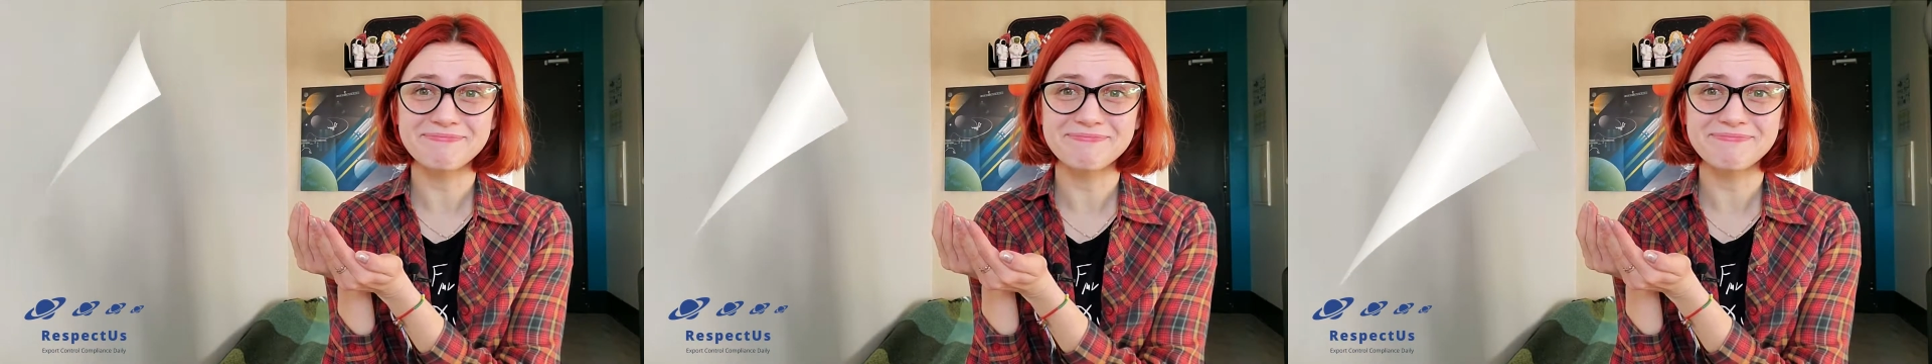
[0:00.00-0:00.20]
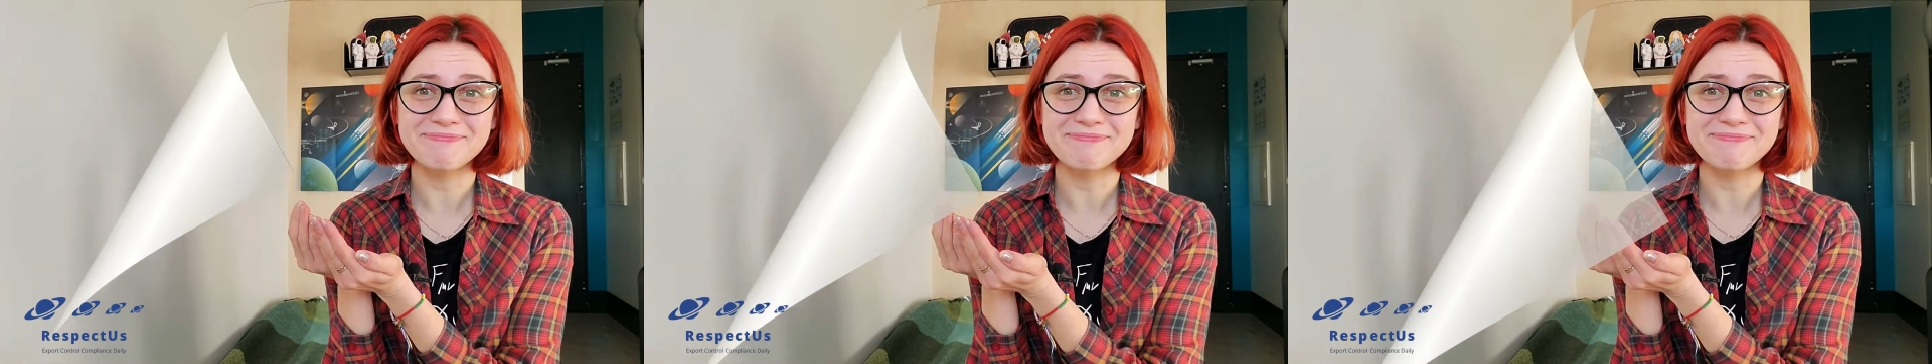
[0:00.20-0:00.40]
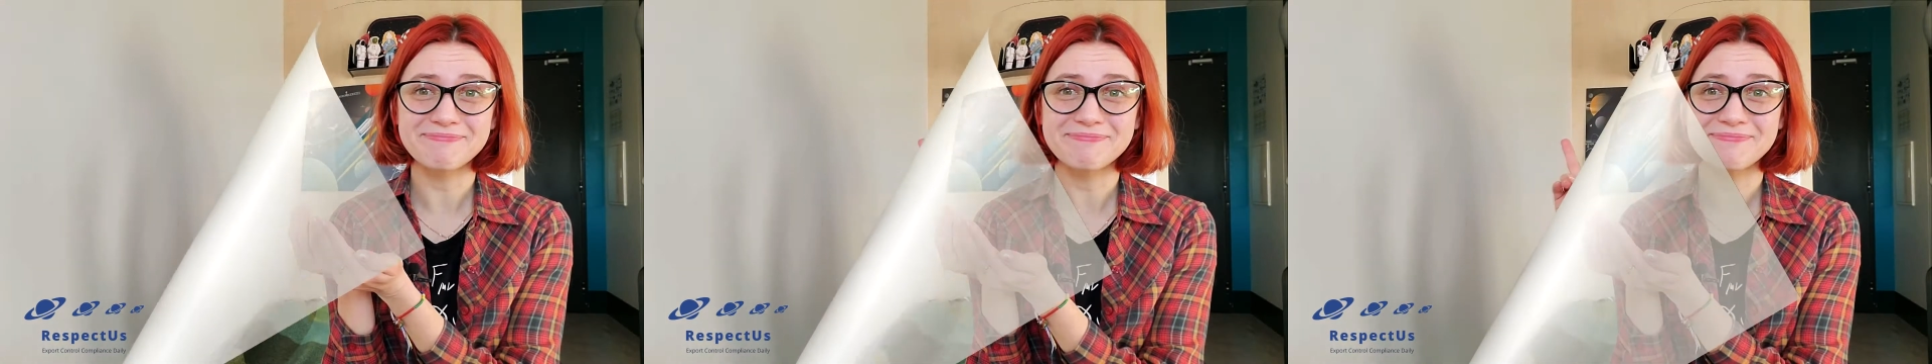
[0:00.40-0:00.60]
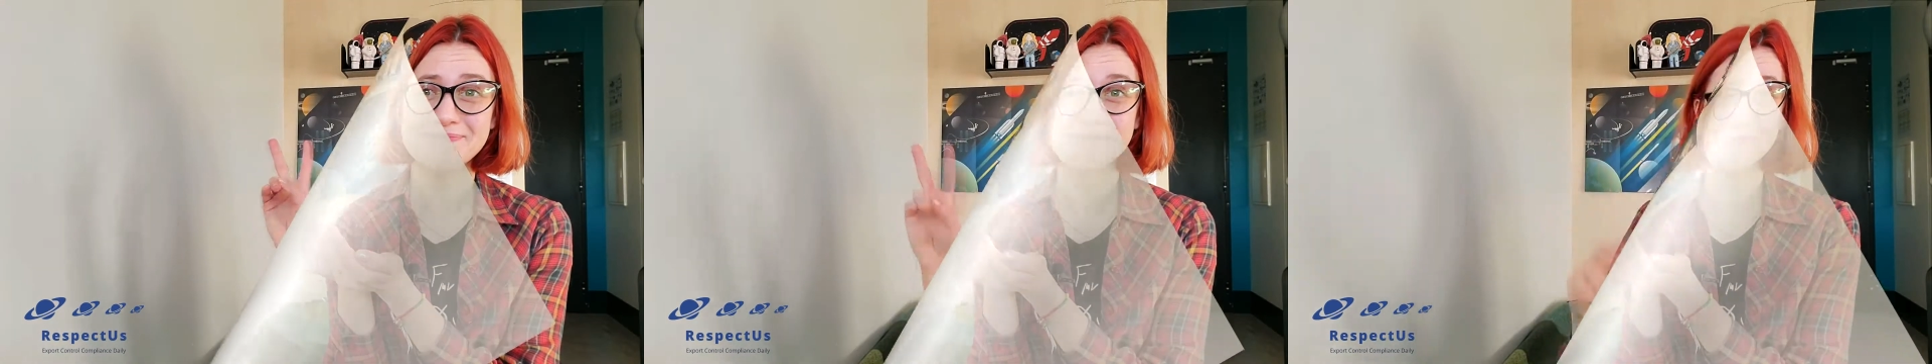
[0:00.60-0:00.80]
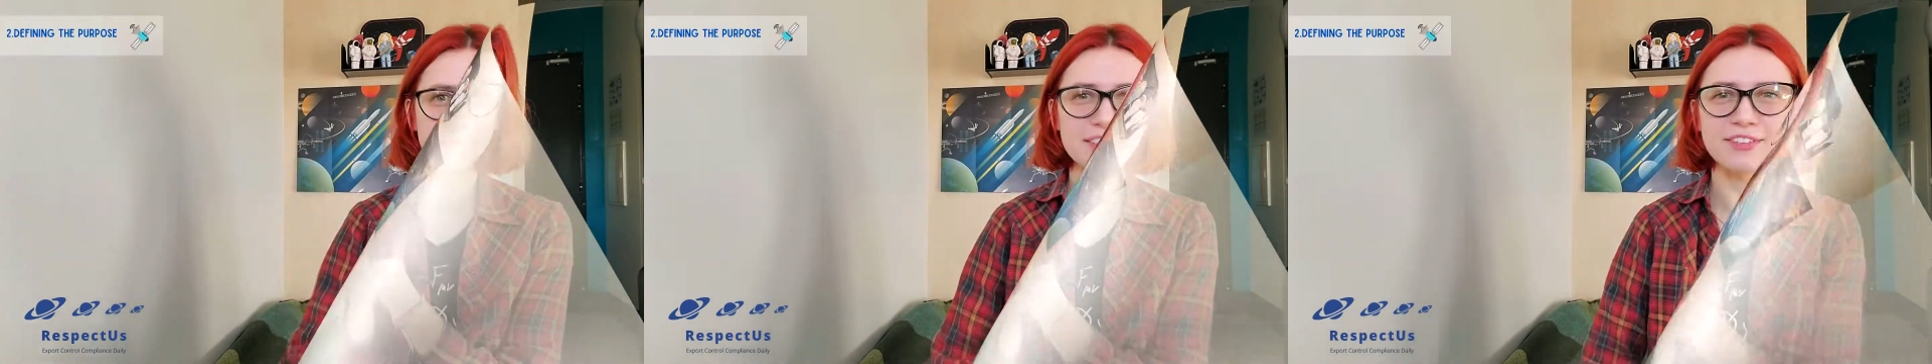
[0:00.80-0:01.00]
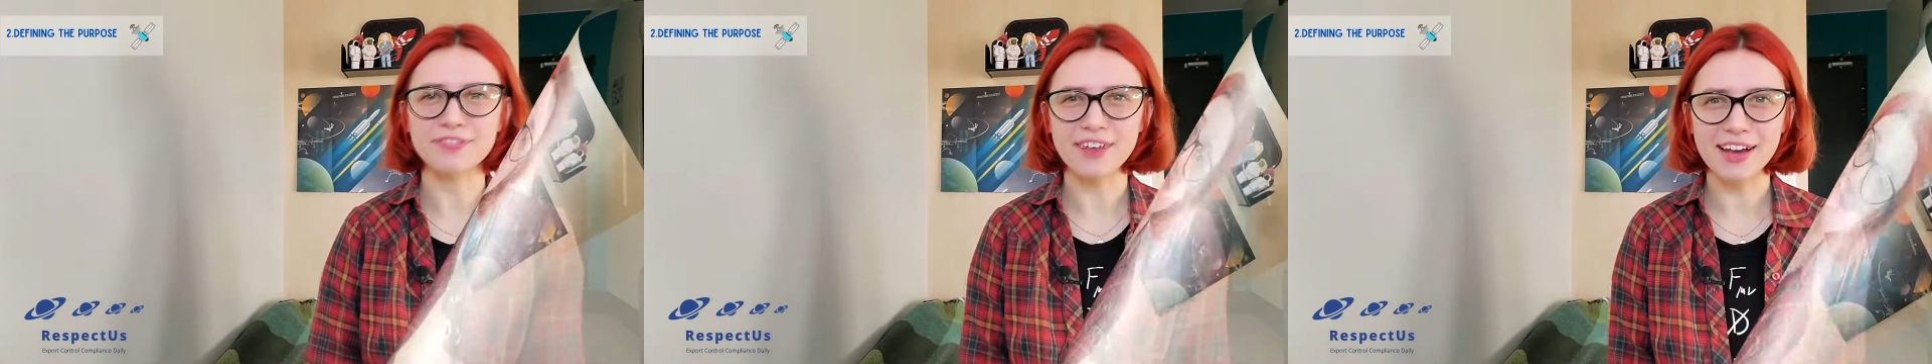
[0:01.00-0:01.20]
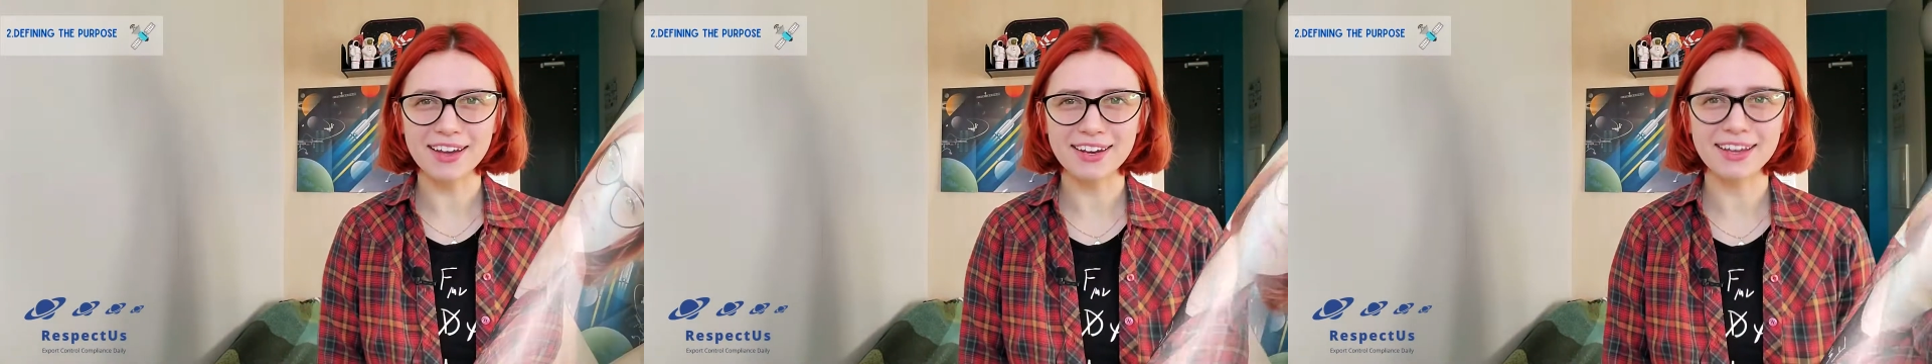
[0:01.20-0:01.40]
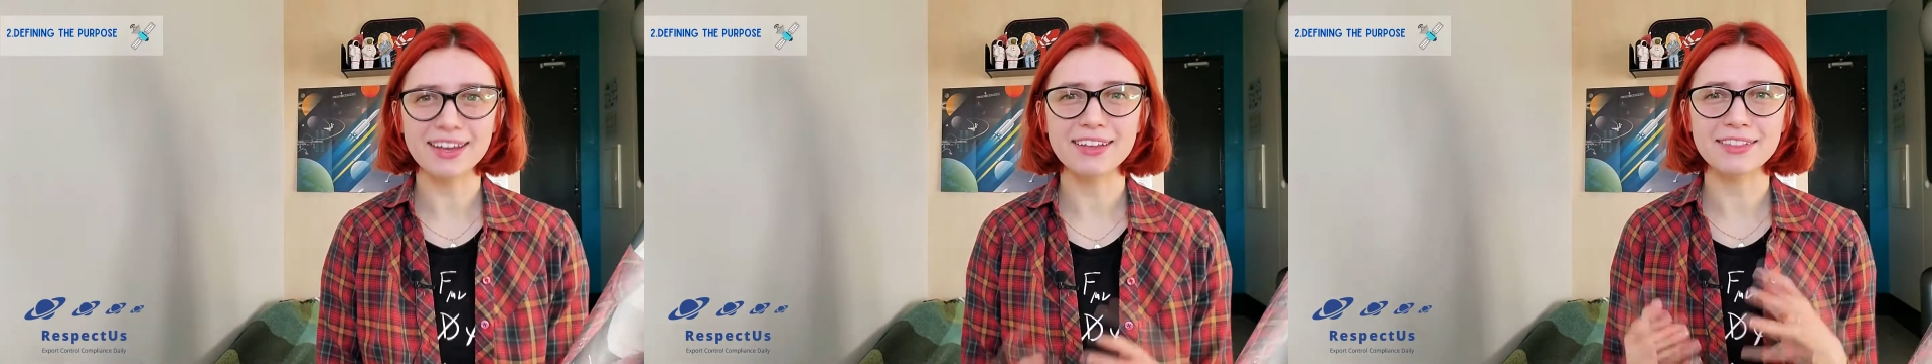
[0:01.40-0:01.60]
Second,
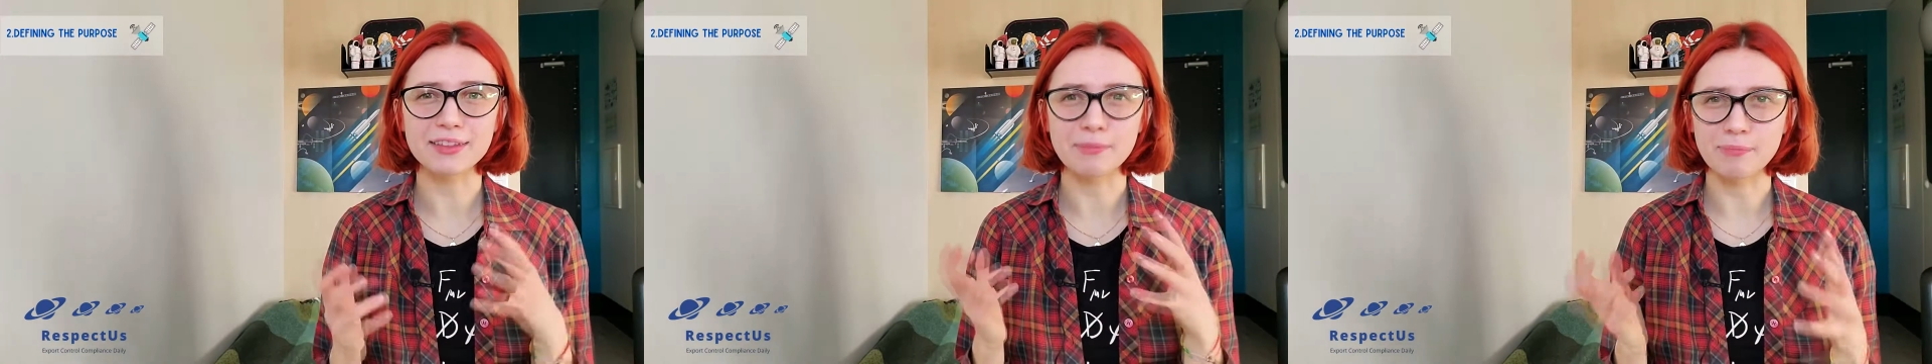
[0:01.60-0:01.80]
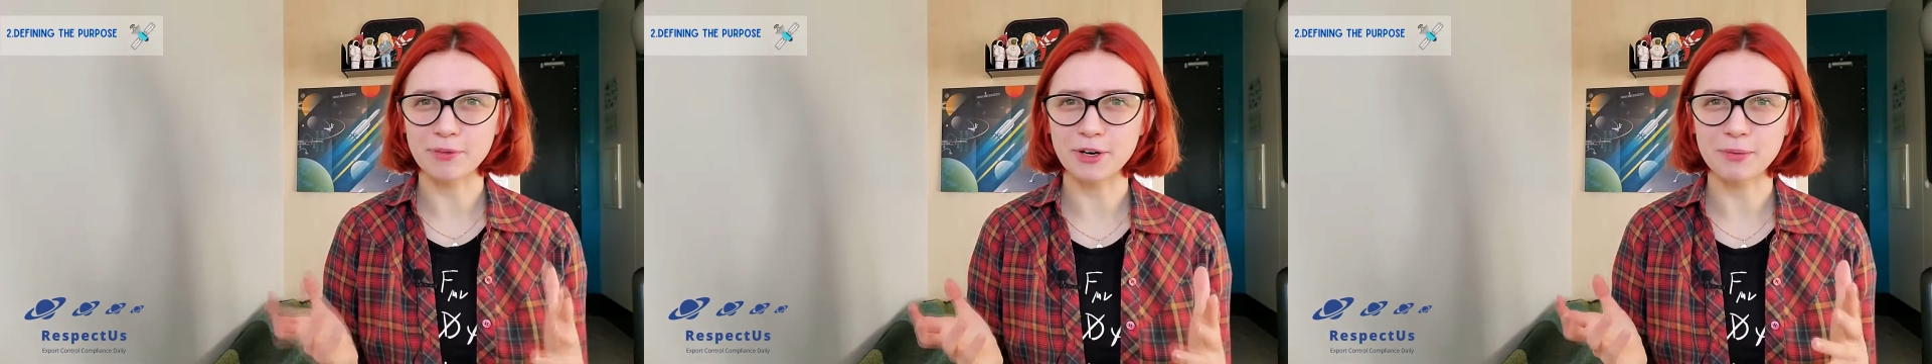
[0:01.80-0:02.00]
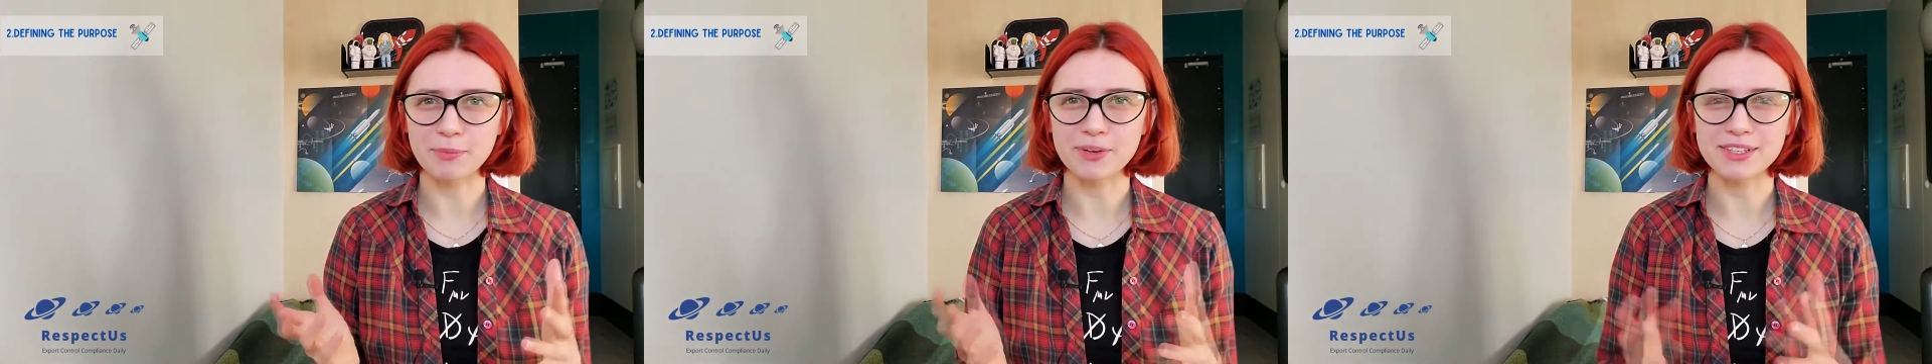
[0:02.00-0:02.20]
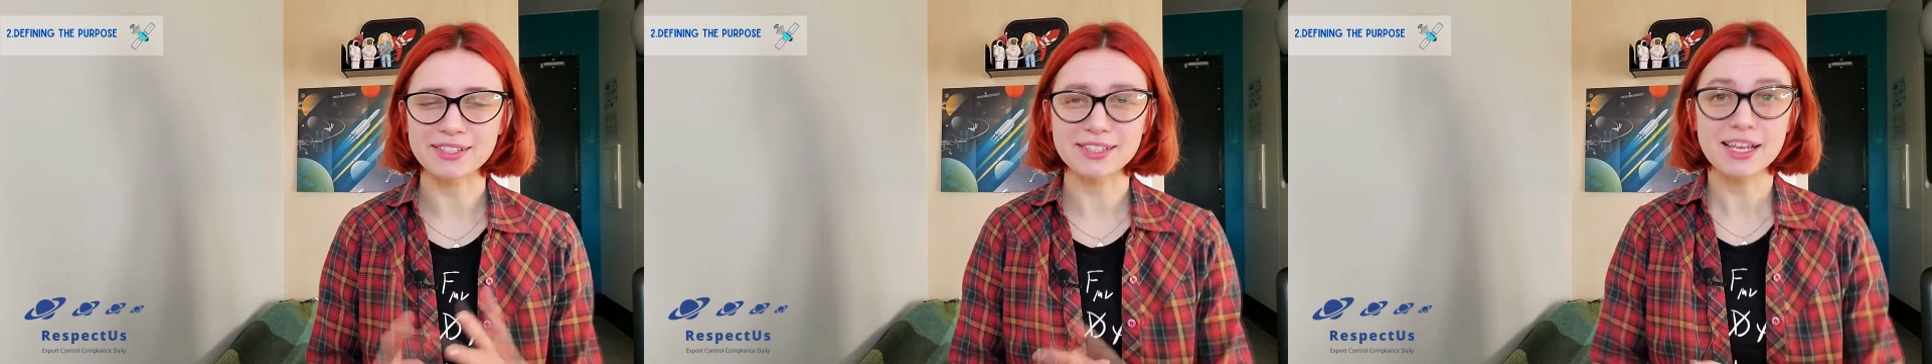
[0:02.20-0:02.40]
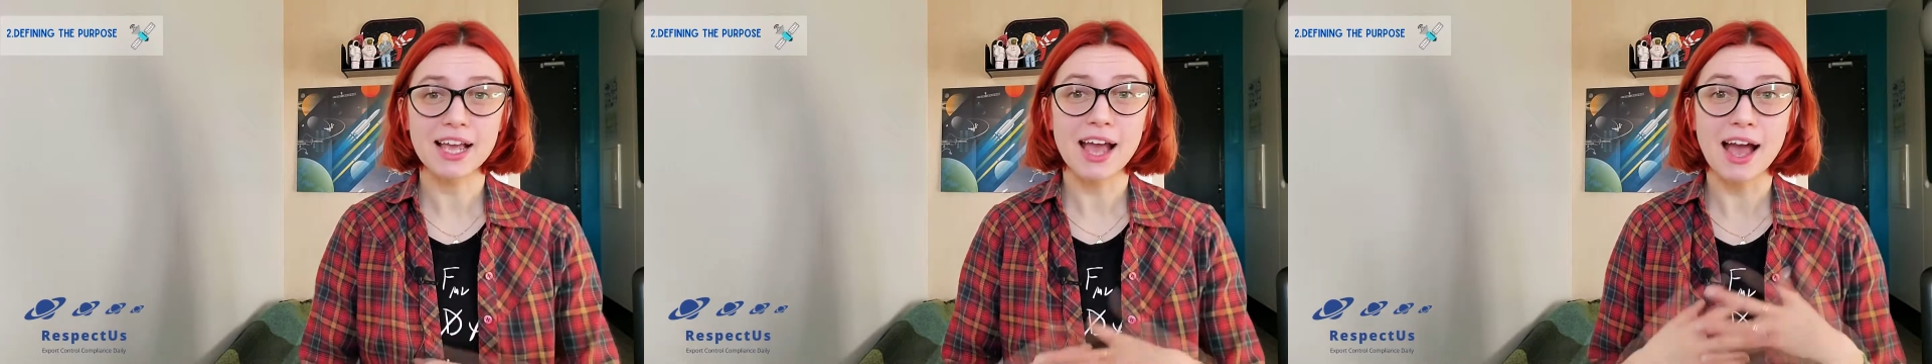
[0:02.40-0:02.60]
defining the purpose.